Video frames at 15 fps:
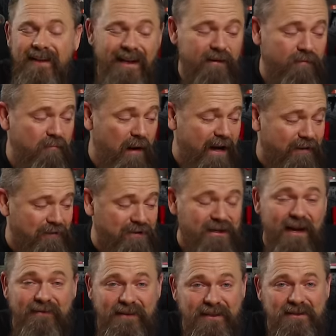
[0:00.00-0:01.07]
If
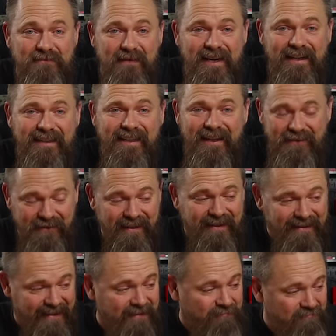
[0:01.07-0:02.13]
Microsoft doesn't make it that way,
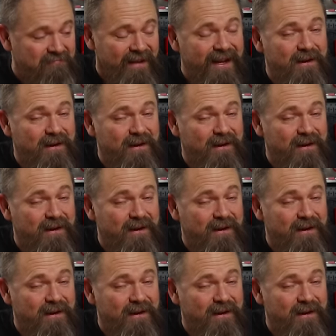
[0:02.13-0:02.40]
then